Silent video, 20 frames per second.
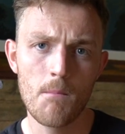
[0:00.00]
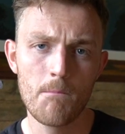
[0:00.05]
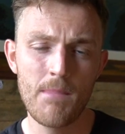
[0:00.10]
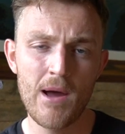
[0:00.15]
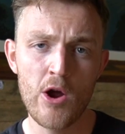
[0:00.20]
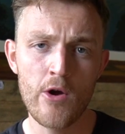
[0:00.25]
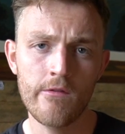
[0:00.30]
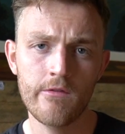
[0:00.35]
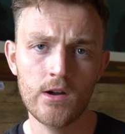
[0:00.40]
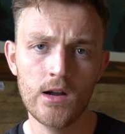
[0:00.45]

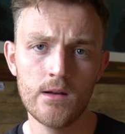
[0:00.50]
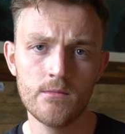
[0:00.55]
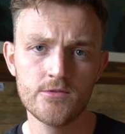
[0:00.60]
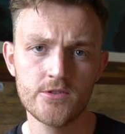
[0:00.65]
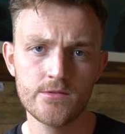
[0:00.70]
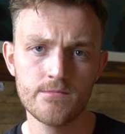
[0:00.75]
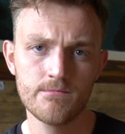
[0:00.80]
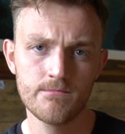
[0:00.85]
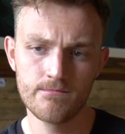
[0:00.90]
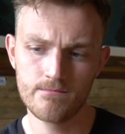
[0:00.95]
pair of
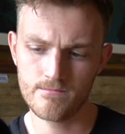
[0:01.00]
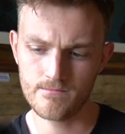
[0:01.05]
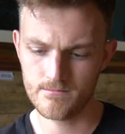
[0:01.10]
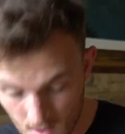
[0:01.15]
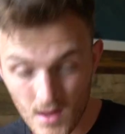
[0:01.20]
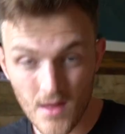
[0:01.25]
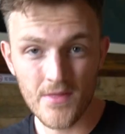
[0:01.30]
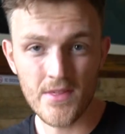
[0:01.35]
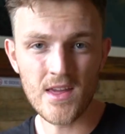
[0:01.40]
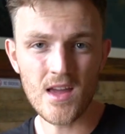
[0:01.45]
gloves.
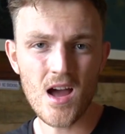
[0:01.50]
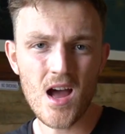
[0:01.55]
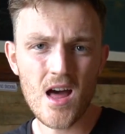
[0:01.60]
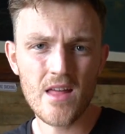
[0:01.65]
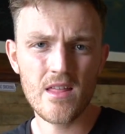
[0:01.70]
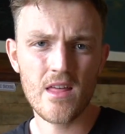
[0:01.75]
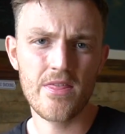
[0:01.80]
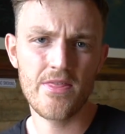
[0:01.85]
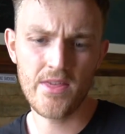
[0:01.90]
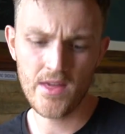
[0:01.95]
The
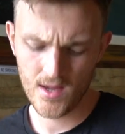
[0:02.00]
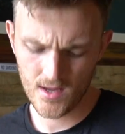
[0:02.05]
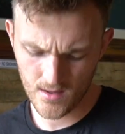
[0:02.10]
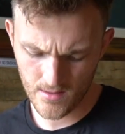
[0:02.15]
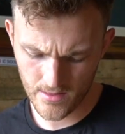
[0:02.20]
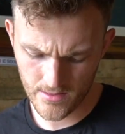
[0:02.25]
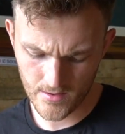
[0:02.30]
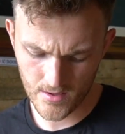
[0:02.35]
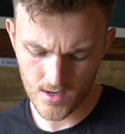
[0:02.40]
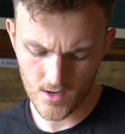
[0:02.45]
other thing
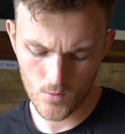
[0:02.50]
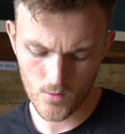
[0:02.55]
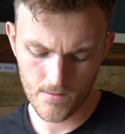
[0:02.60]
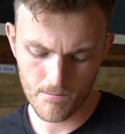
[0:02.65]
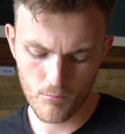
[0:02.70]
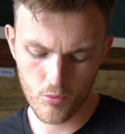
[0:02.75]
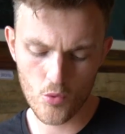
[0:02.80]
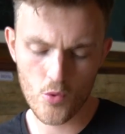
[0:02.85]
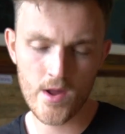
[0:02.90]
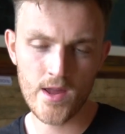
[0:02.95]
that I
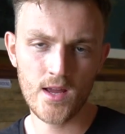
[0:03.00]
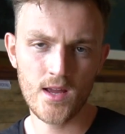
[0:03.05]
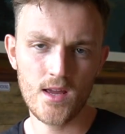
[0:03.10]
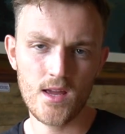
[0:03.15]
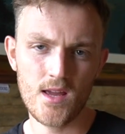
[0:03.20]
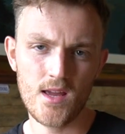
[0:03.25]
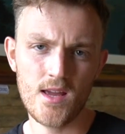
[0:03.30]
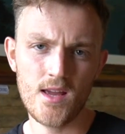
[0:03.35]
would bring